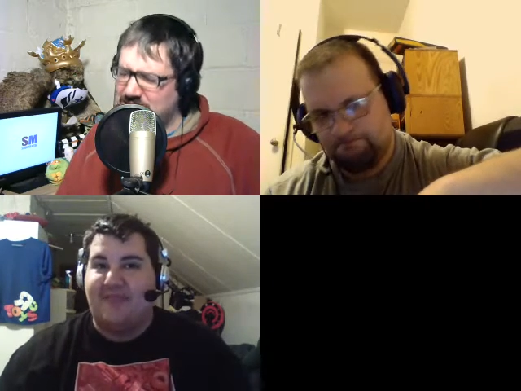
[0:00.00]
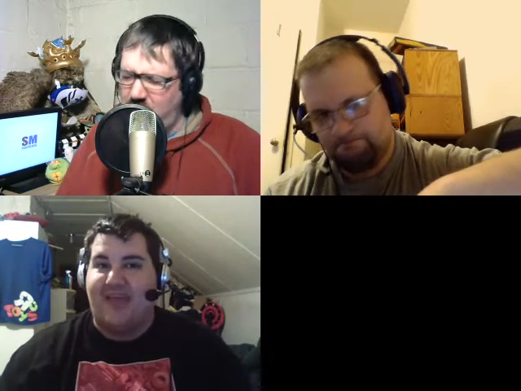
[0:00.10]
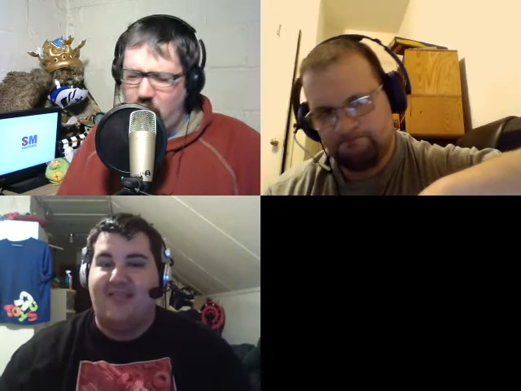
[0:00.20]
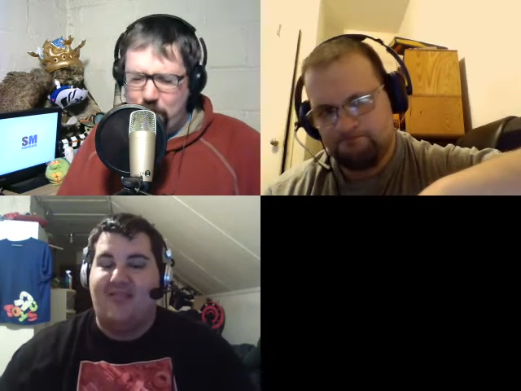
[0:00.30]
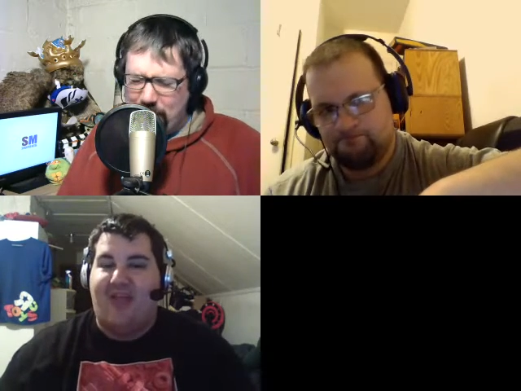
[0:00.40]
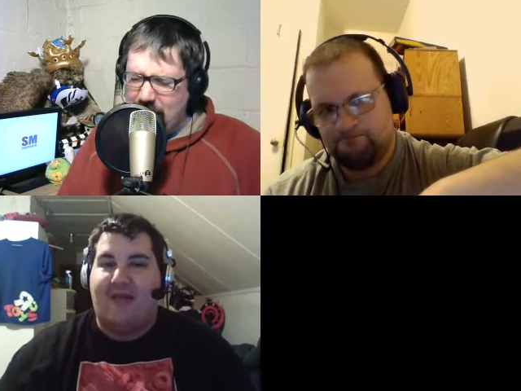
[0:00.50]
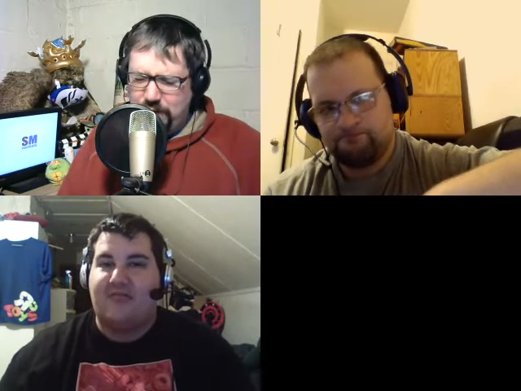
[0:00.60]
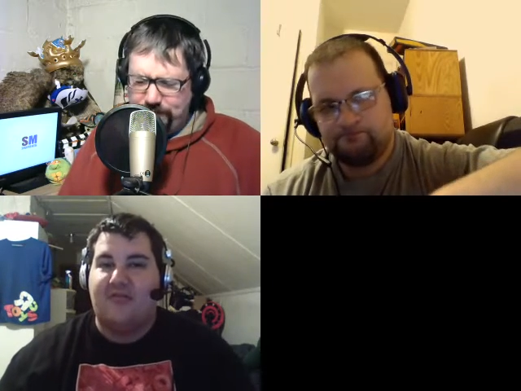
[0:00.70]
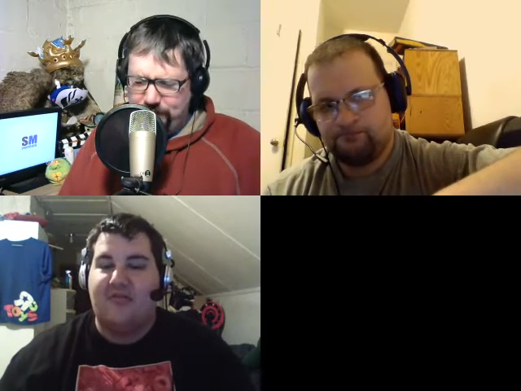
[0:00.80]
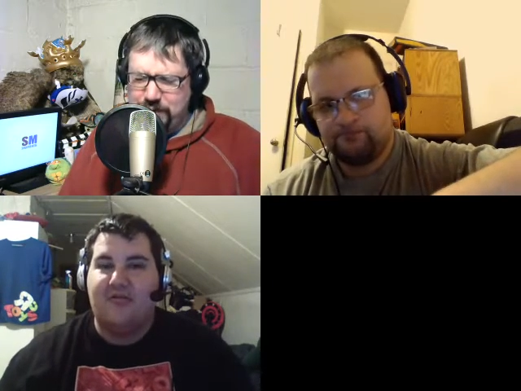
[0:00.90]
Speaker 1: But he's all and
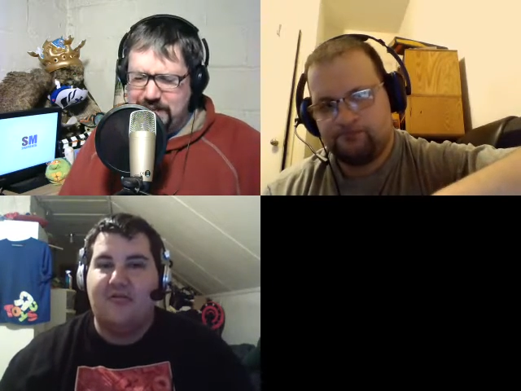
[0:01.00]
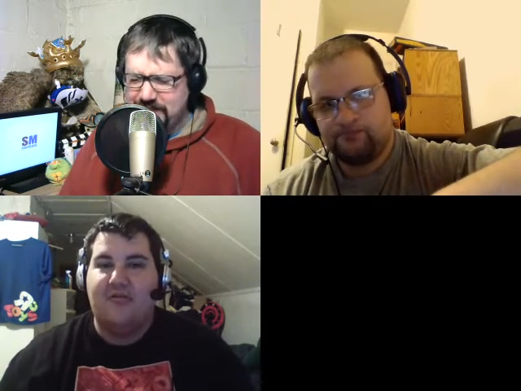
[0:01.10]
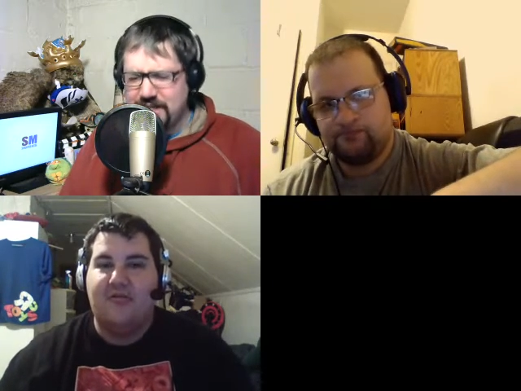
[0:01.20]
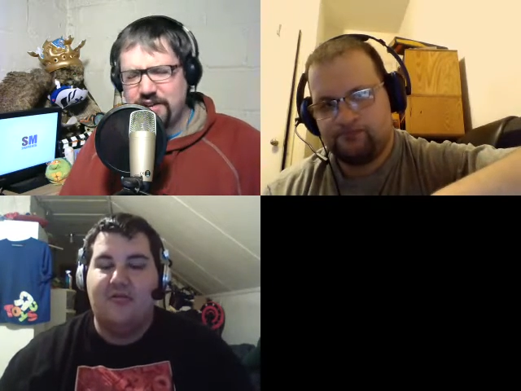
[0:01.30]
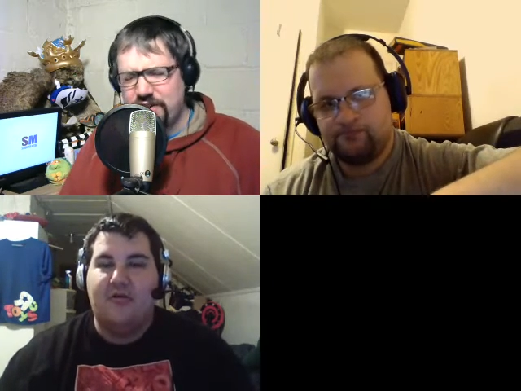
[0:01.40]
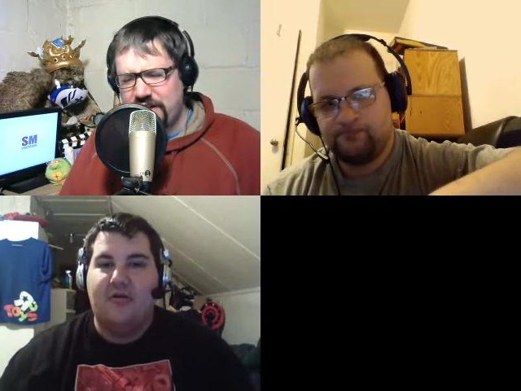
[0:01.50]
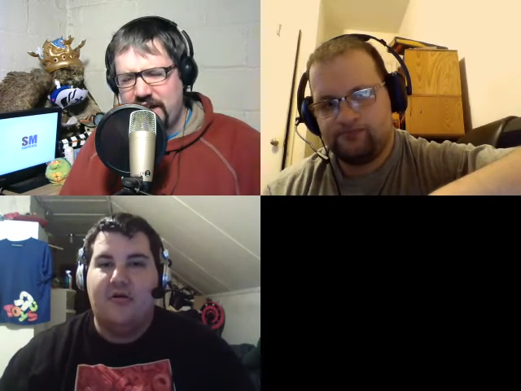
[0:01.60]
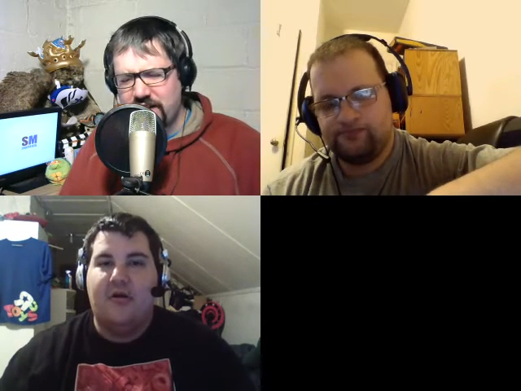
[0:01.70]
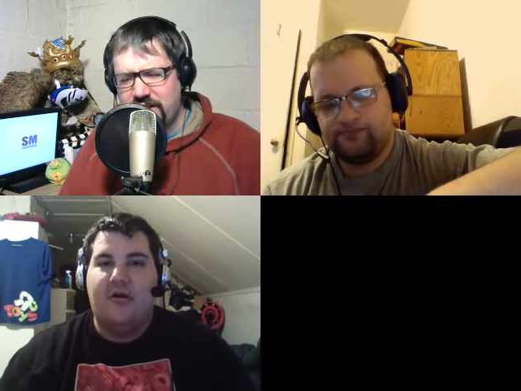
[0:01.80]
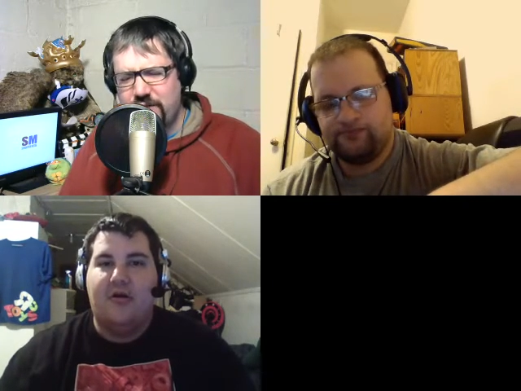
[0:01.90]
powerful. He's the
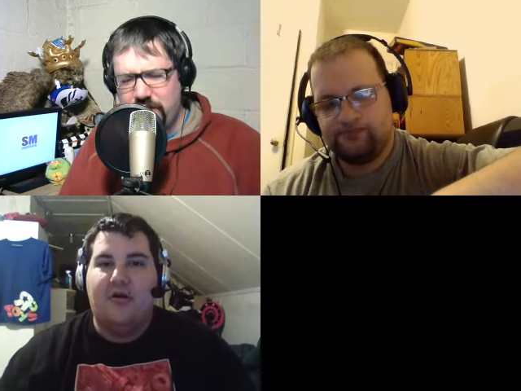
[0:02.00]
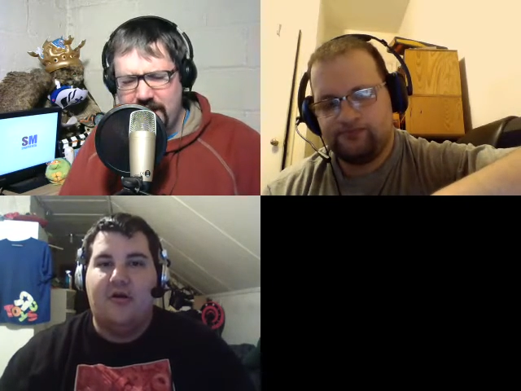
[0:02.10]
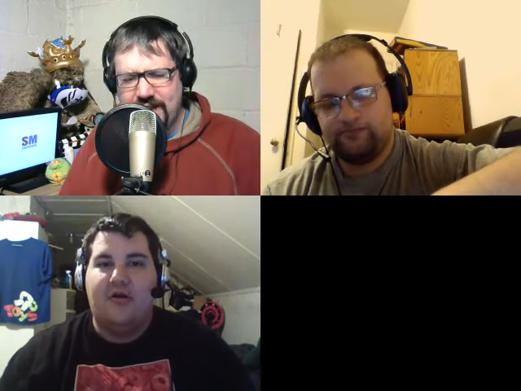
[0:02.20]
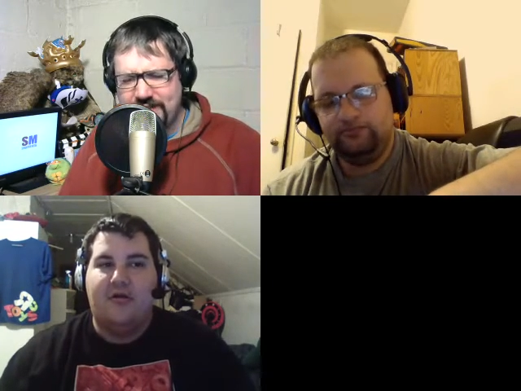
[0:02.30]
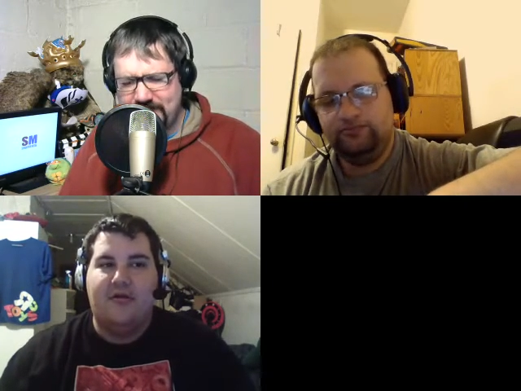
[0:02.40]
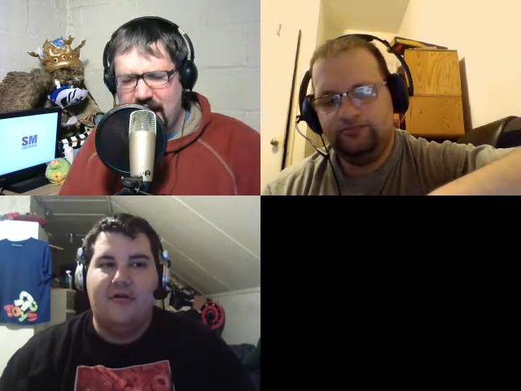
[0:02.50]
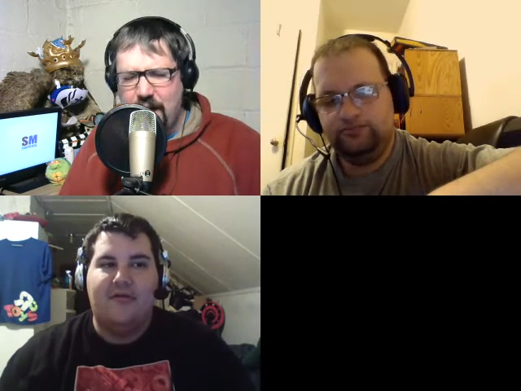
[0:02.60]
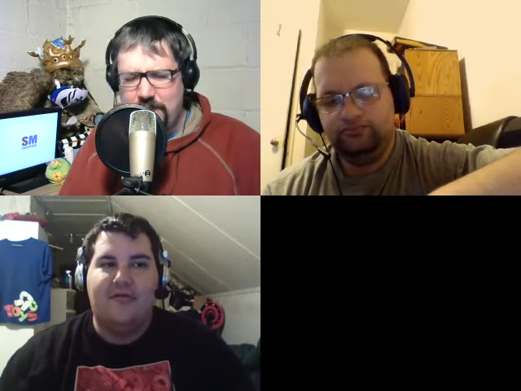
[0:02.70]
Undertaker. You can't stop